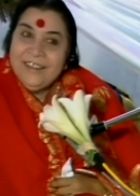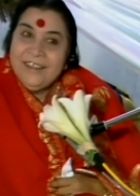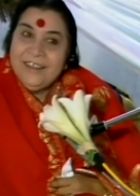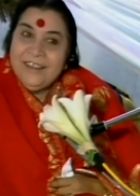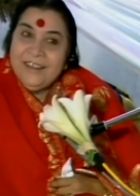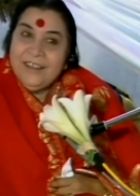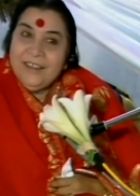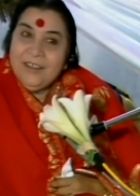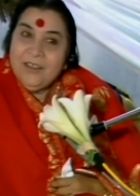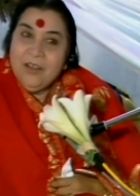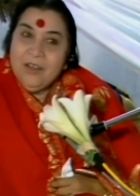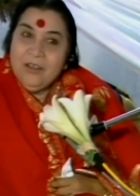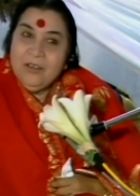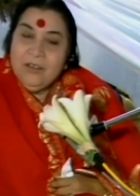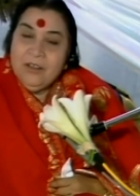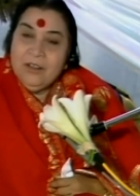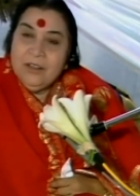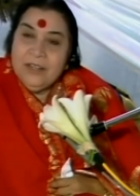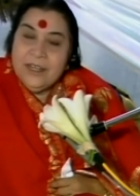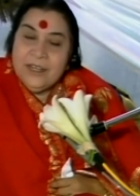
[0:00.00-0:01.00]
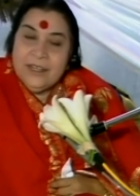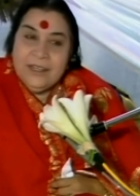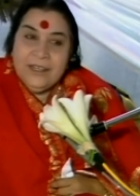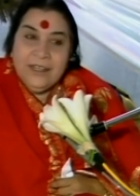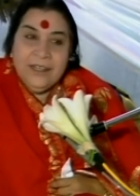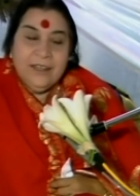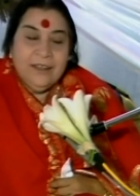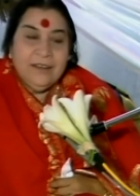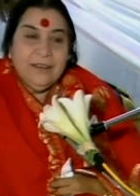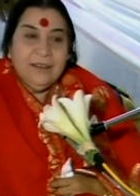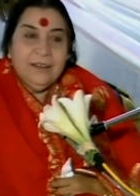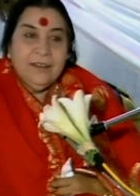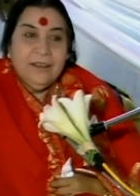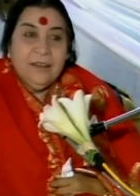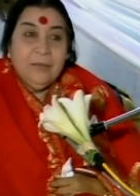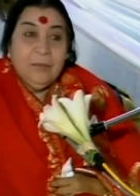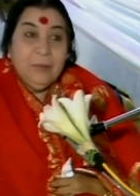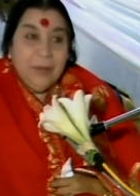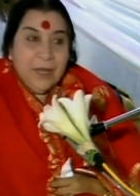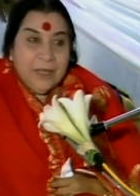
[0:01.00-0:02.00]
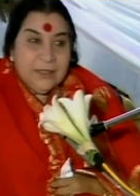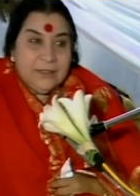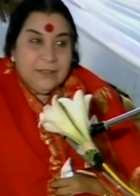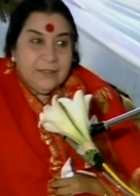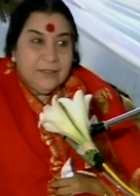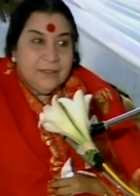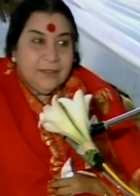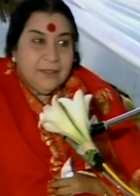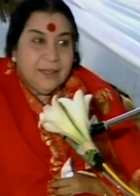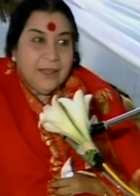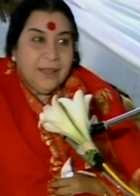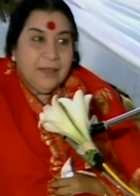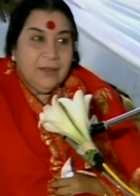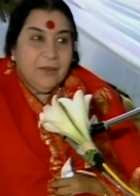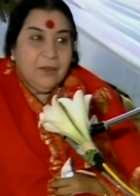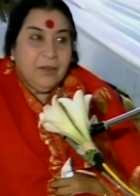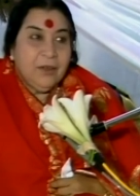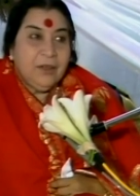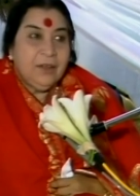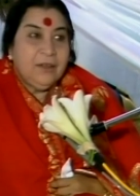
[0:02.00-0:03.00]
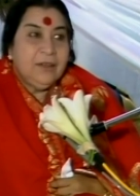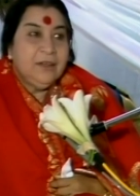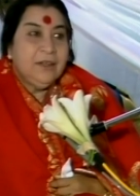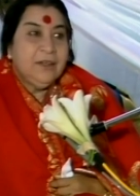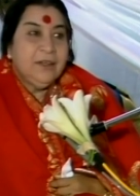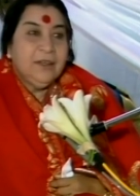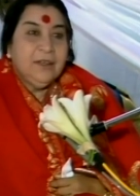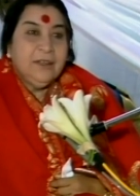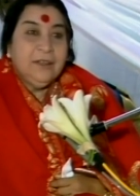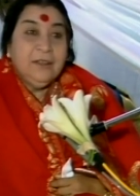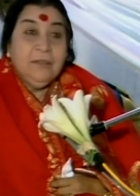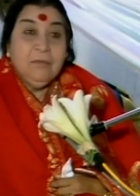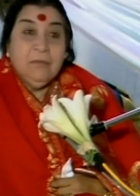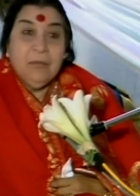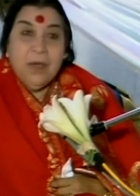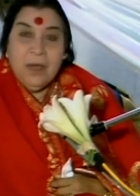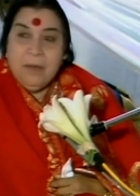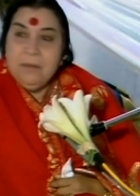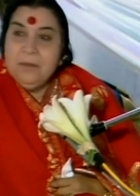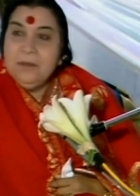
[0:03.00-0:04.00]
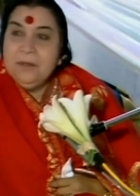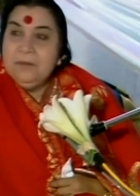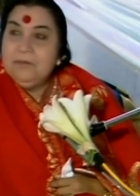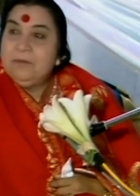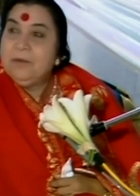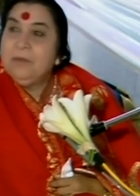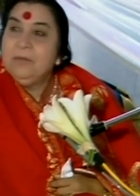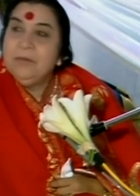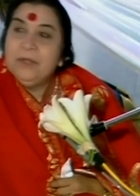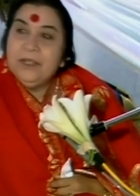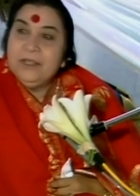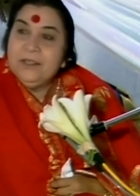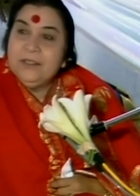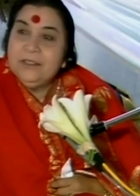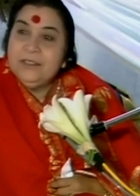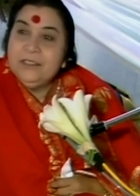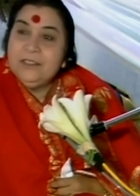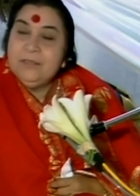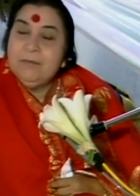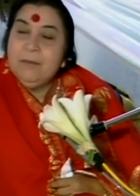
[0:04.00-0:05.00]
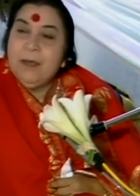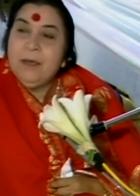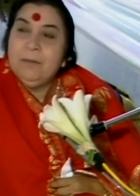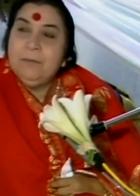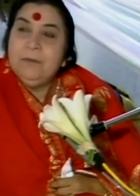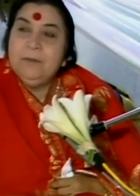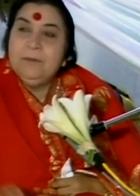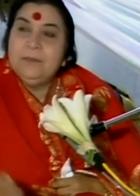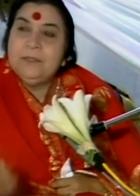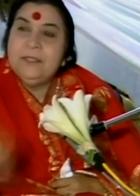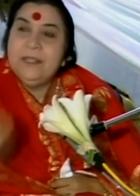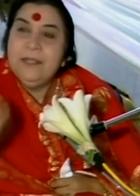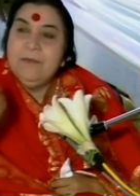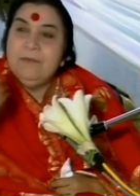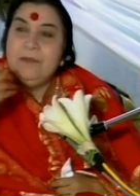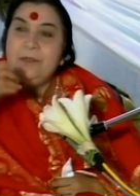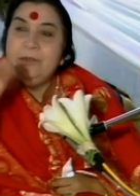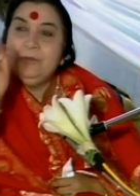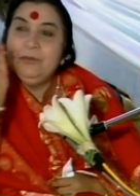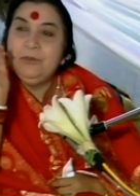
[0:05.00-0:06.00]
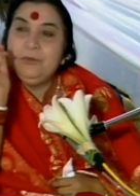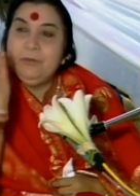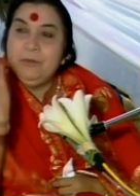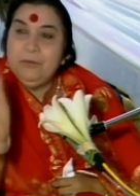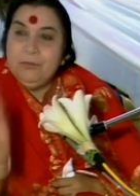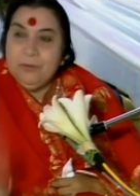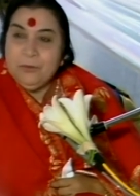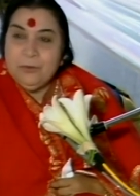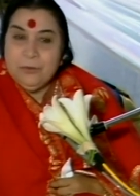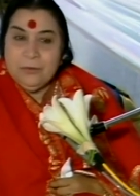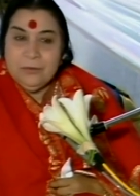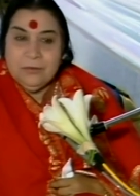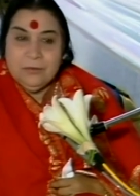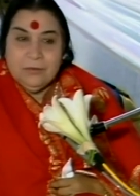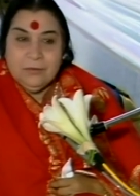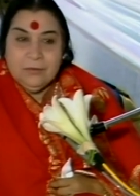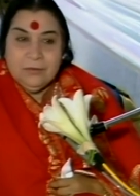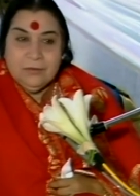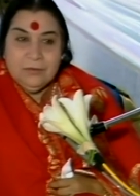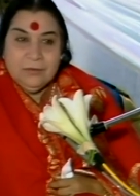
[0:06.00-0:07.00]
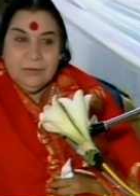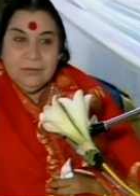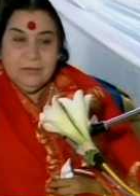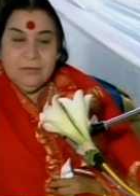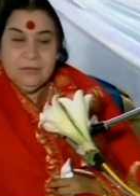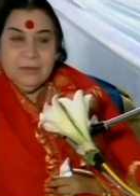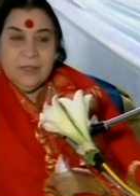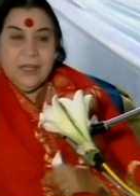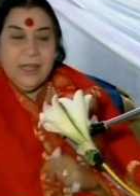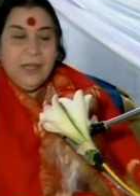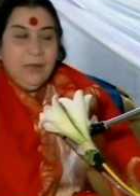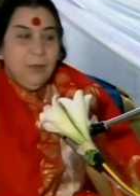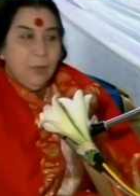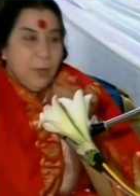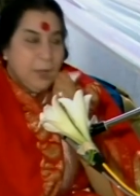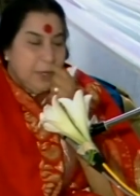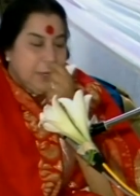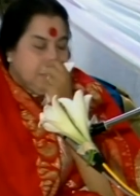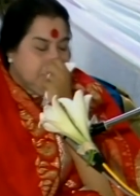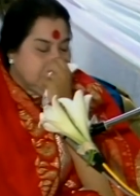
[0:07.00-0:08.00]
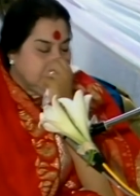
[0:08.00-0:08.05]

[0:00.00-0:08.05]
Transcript: And I got all that there. Plus I got the marble from there. This marble was never used before anywhere.